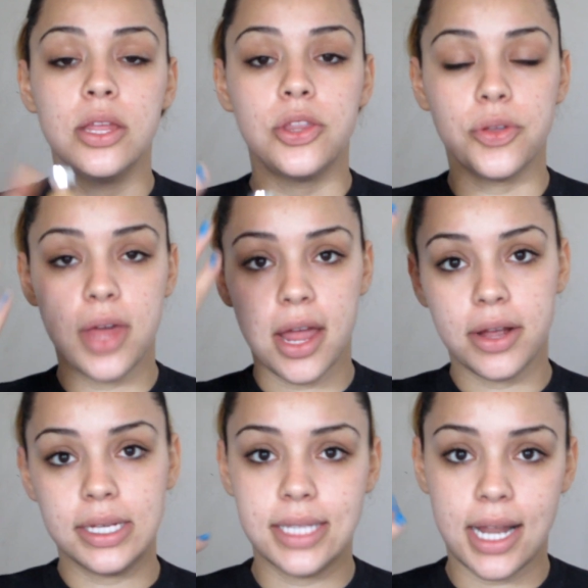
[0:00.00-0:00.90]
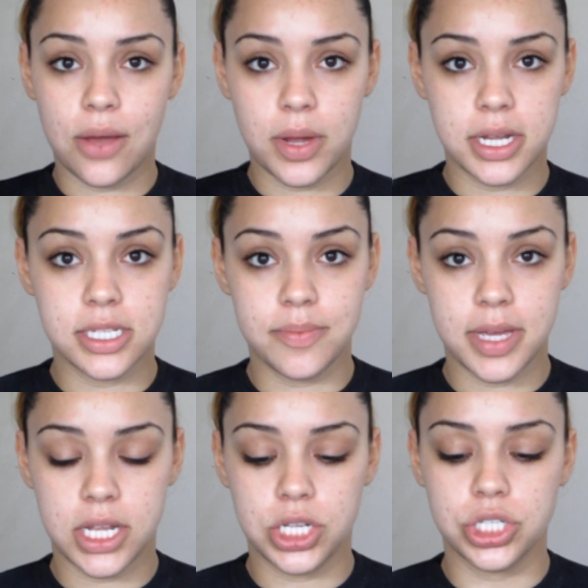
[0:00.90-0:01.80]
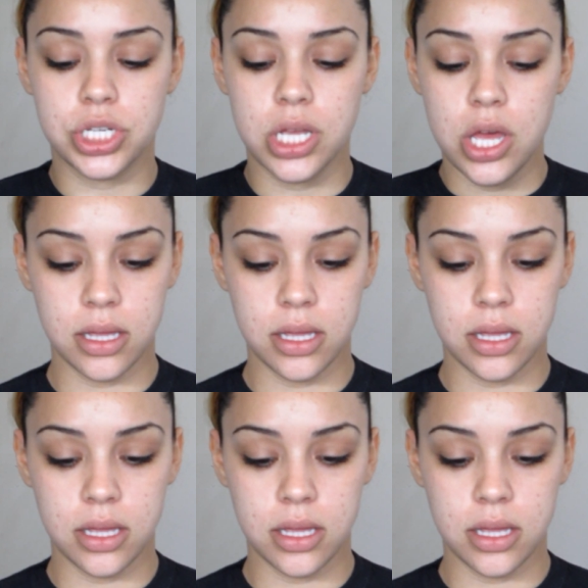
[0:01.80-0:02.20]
through the areas that I want to diminish.